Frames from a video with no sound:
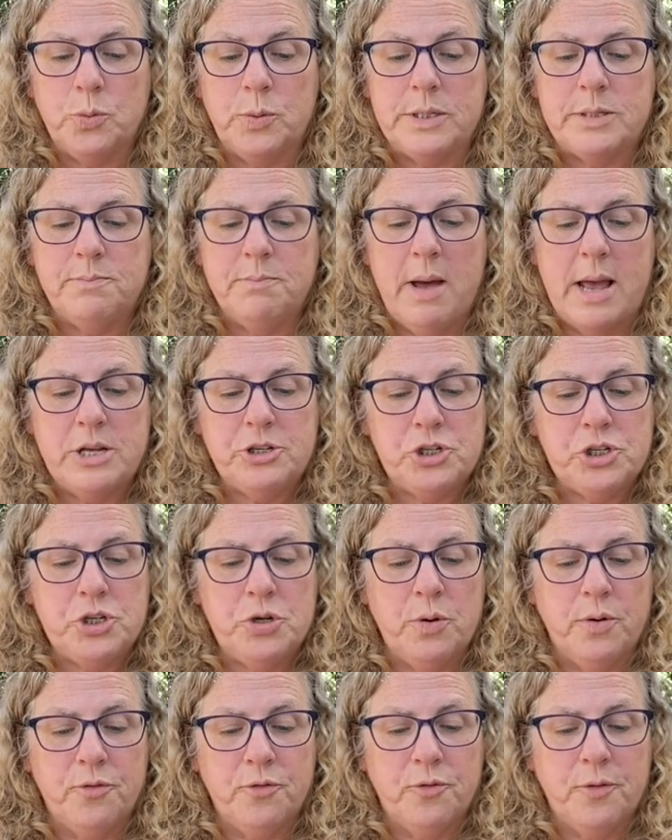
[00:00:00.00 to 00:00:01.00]
was much
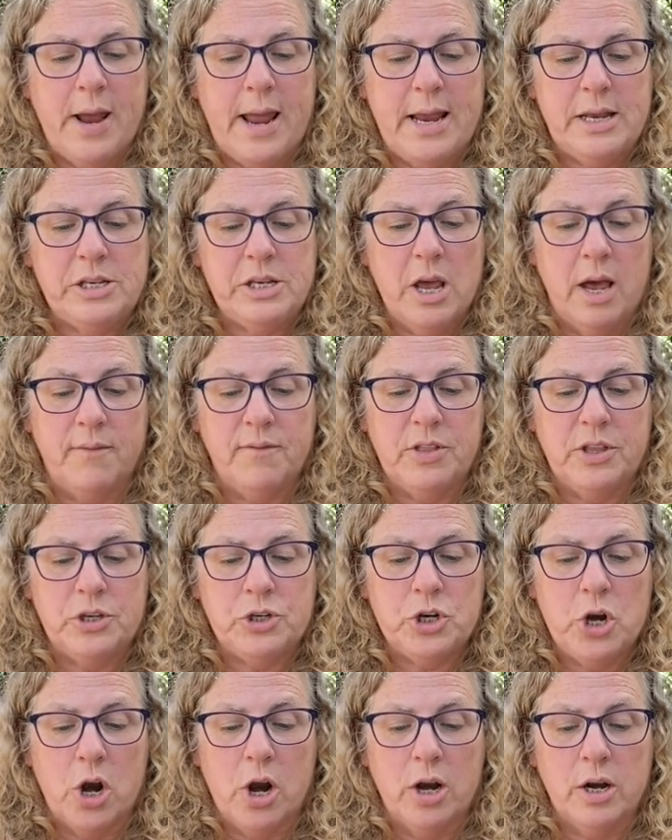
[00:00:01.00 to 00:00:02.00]
too afraid of the
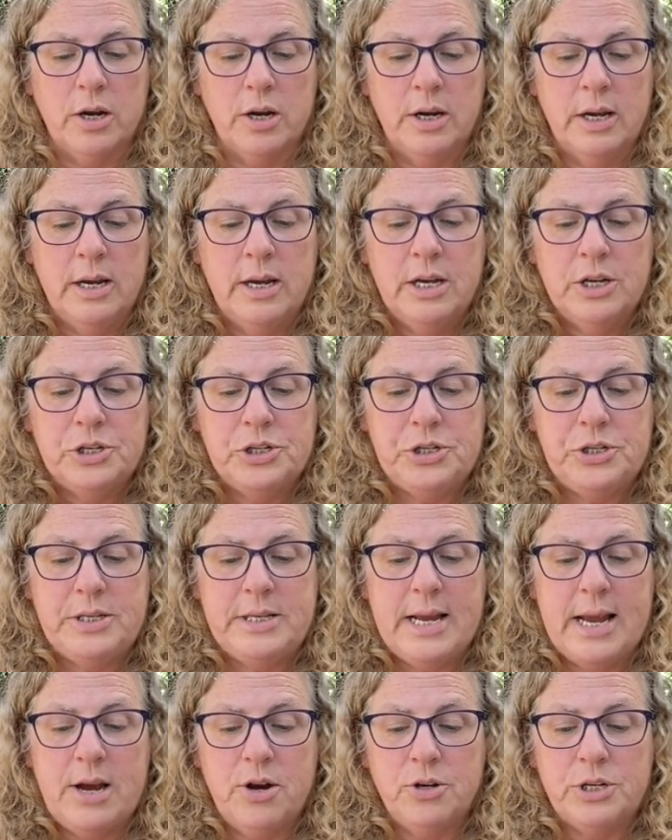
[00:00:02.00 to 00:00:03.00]
dark to
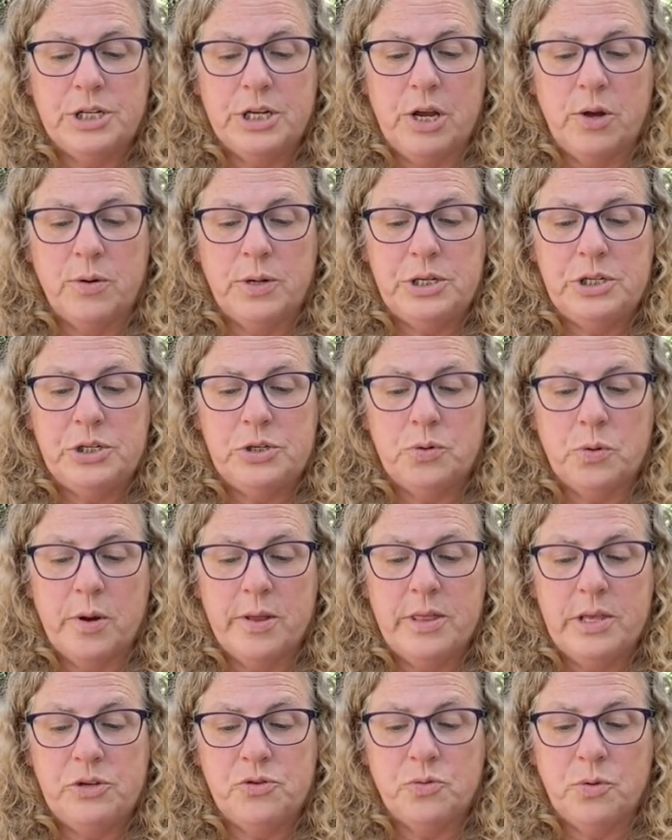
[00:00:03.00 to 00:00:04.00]
dare to go into
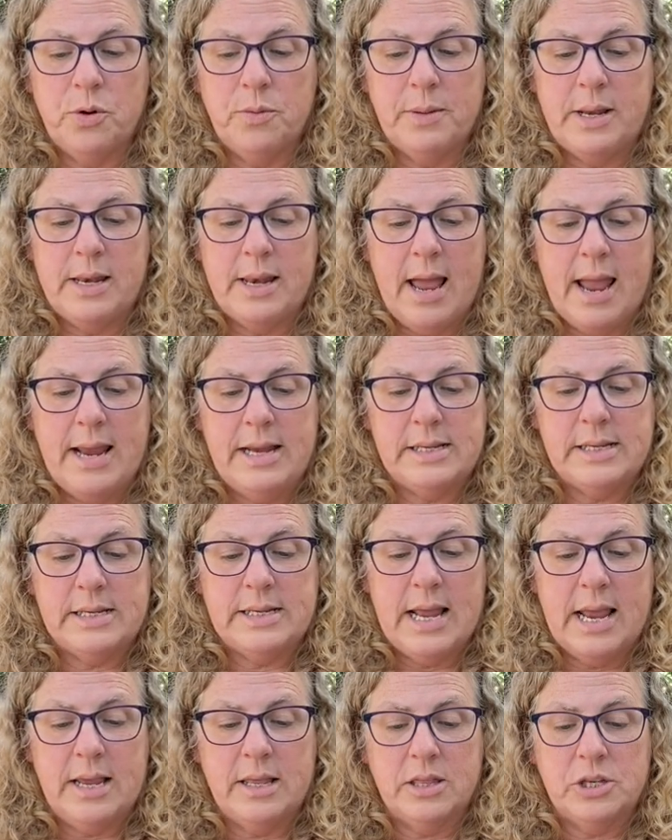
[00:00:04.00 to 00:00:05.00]
Dorothy's room at night to
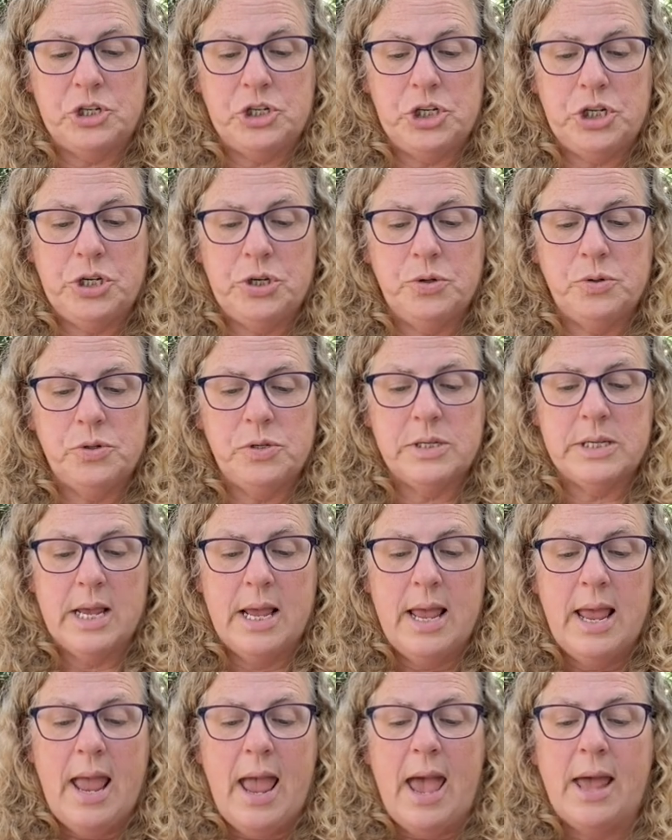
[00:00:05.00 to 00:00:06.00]
take the shoes,
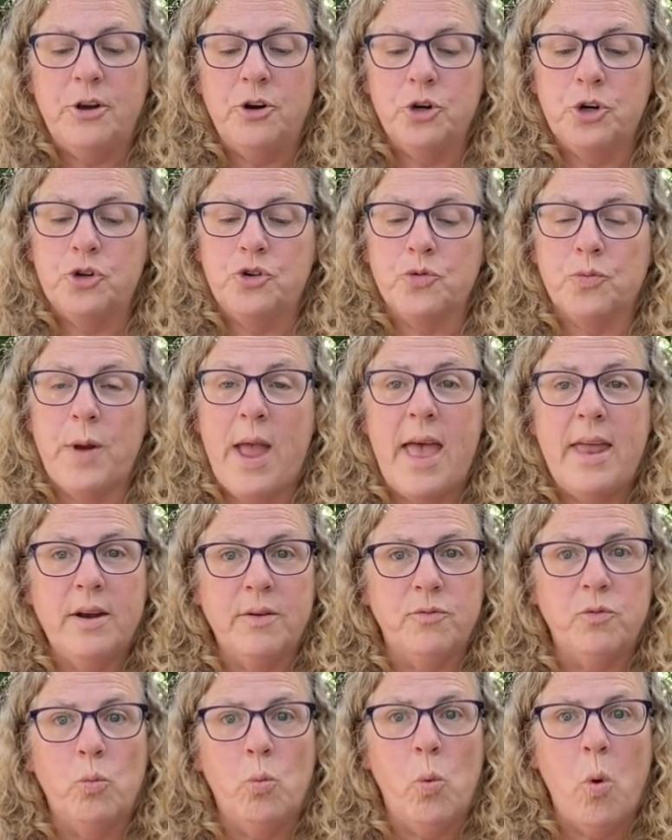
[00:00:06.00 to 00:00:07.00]
and her dread
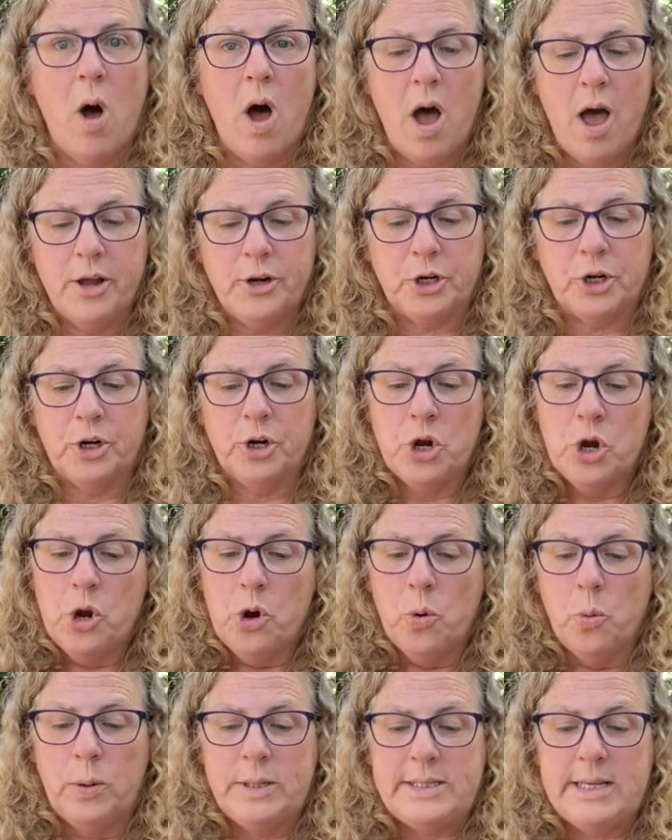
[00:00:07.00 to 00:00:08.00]
of water
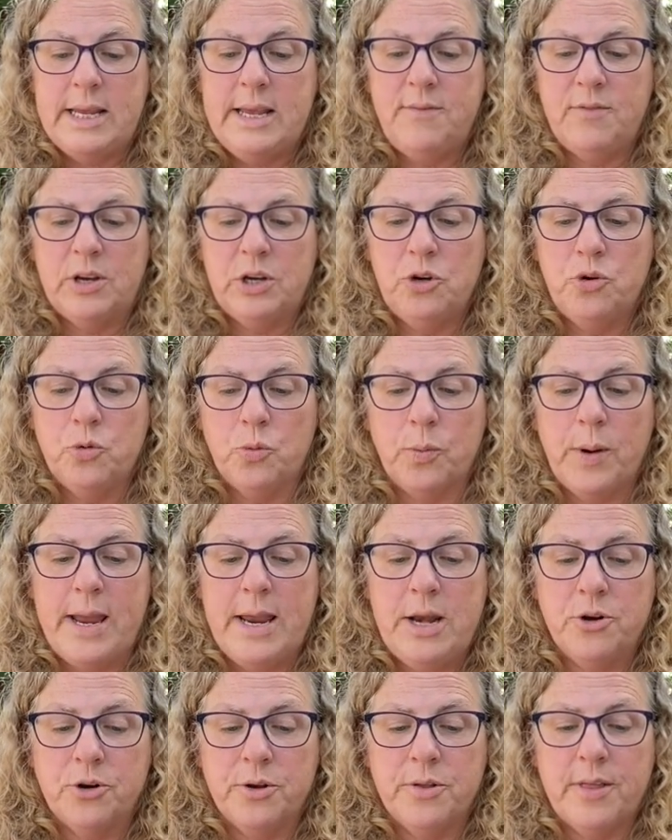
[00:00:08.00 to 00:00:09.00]
was even
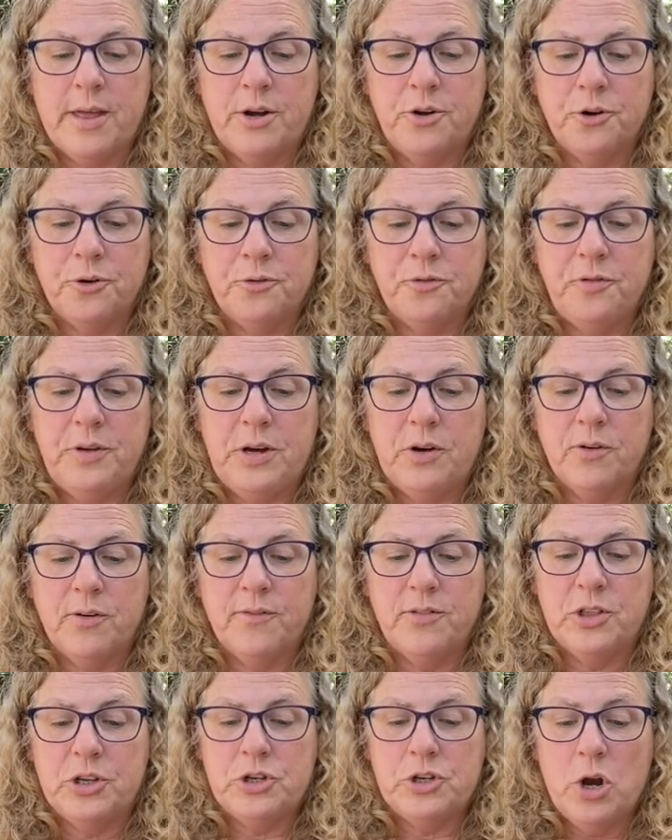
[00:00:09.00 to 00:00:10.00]
greater than her fear
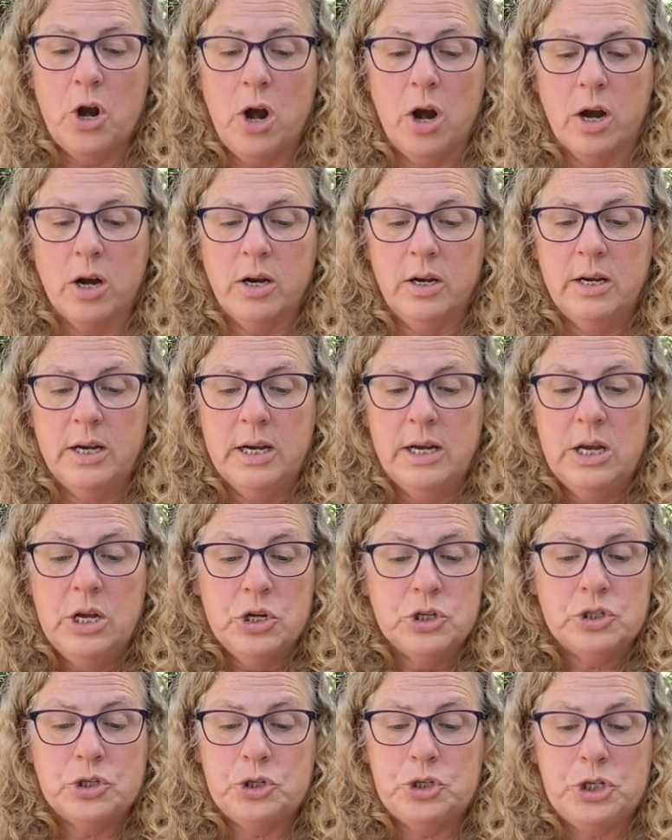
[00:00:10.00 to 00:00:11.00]
of the dark,
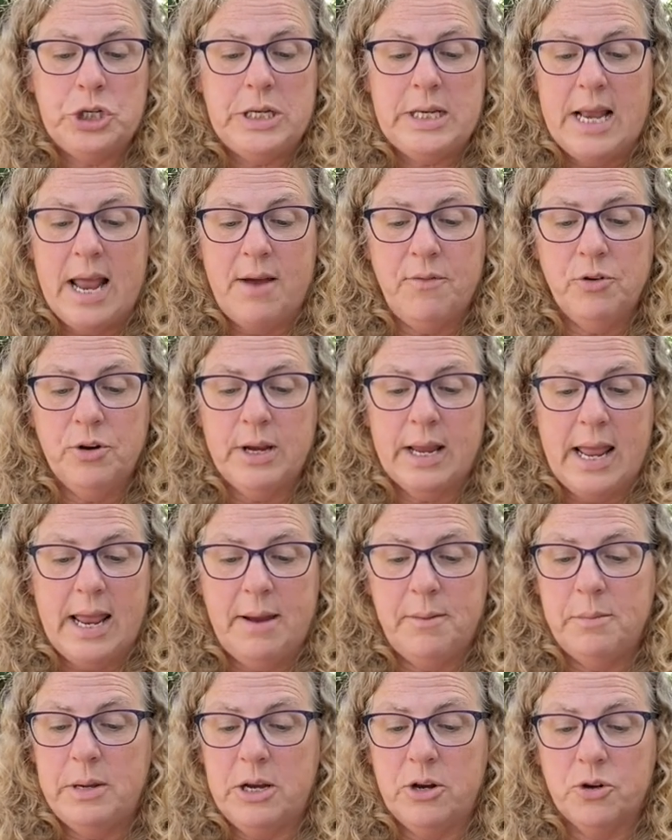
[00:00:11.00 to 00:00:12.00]
so she never
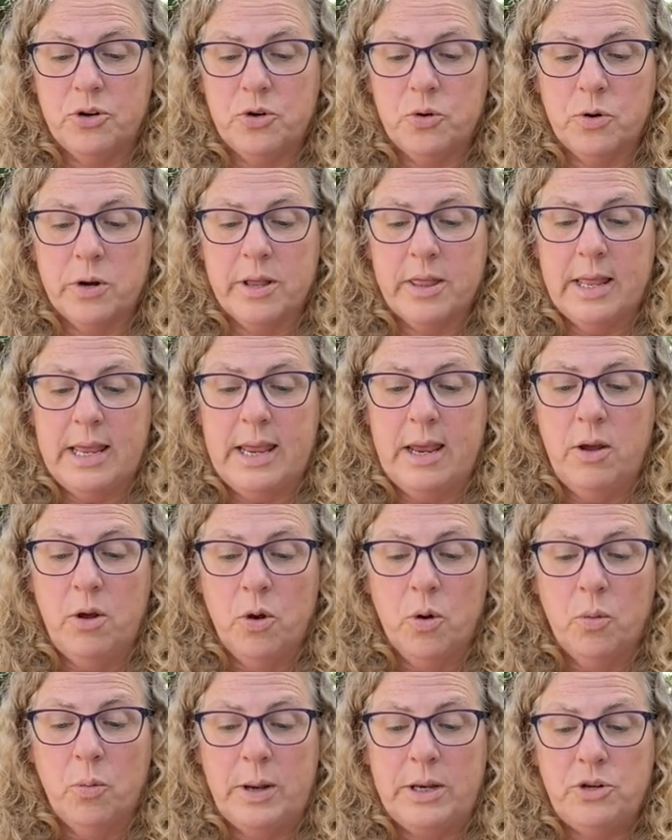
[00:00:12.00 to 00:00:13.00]
came near Dorothy
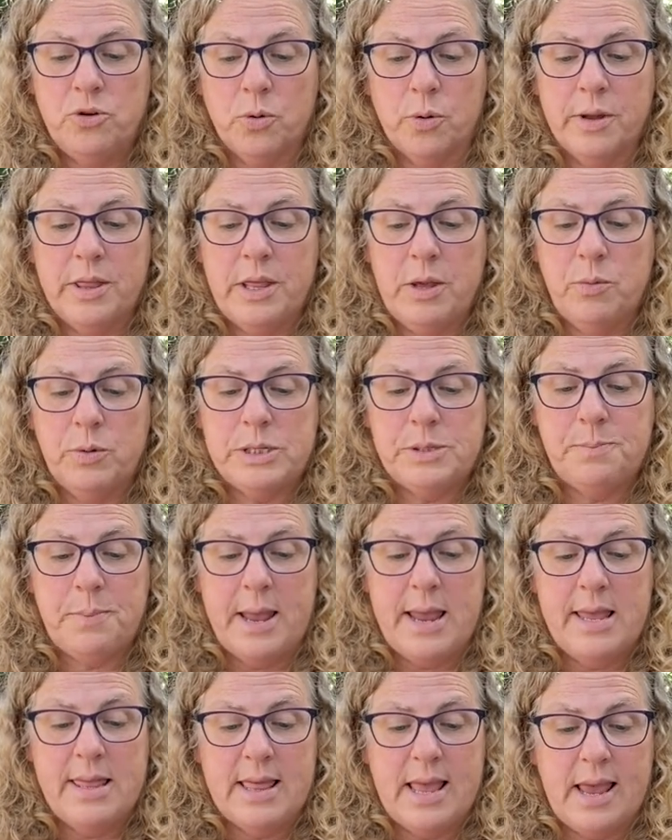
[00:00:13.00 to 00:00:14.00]
when Dorothy was
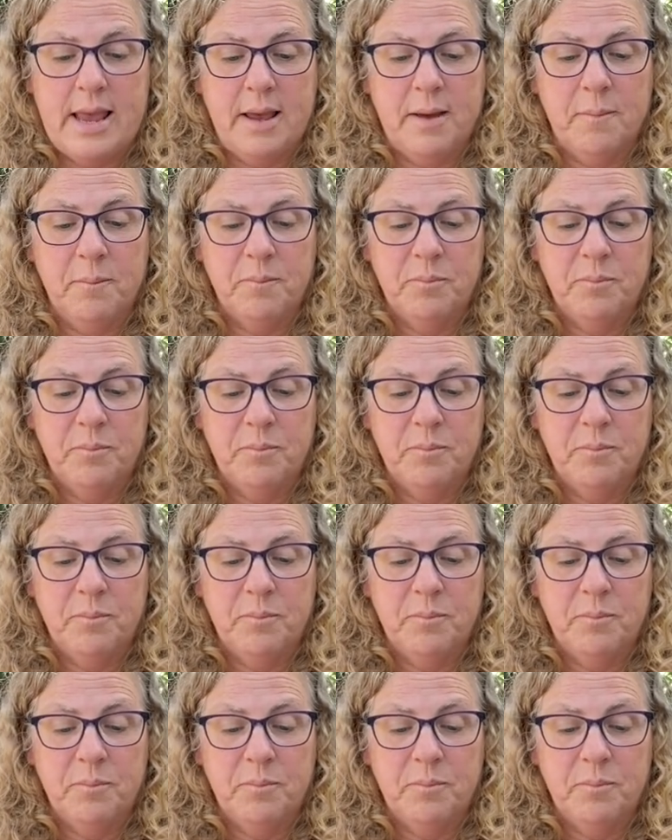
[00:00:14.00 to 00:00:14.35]
bathing.